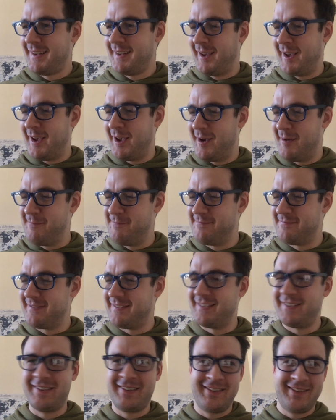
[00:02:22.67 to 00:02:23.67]

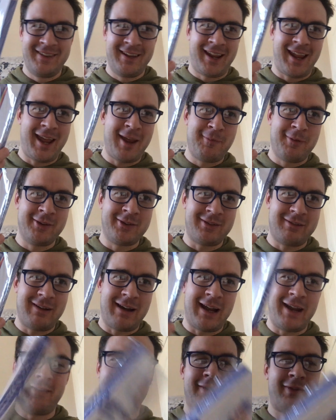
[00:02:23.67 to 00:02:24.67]
The cables
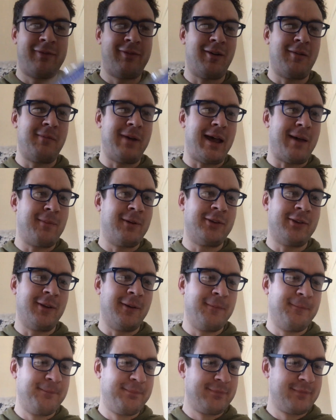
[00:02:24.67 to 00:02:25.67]
arrived from Amazon,